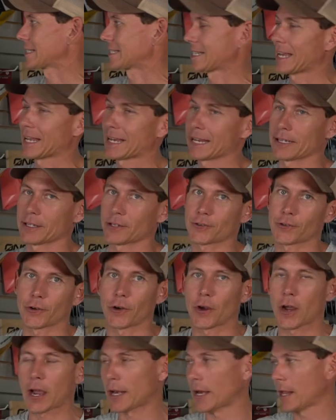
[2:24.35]
settings, all
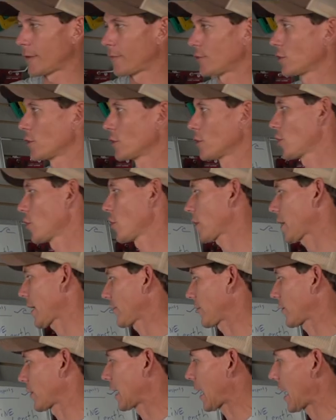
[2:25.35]
right? If you look
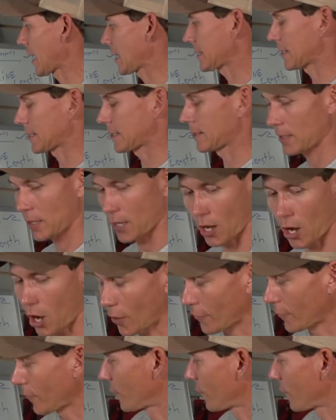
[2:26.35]
at the kites on the